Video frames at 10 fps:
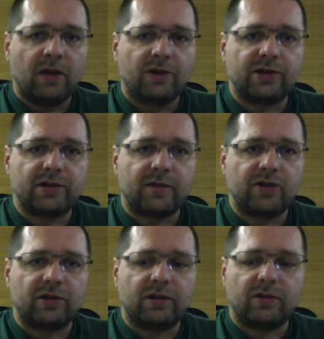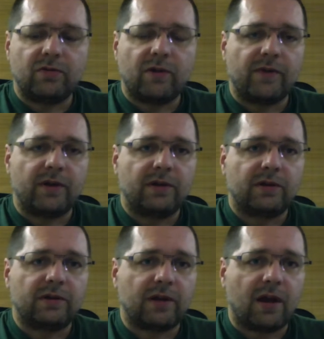Just imagine that you have a
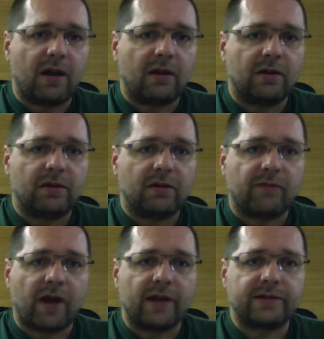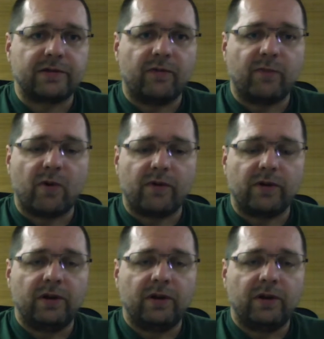10 watts of power,